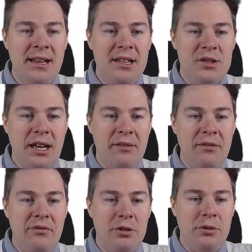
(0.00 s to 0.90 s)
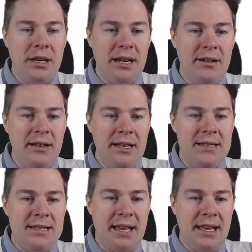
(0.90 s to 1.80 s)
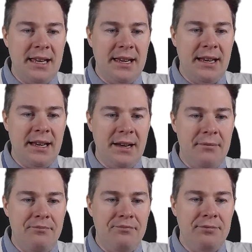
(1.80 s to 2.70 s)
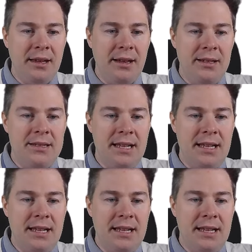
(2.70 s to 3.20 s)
So I have a few here. Let's take Oracle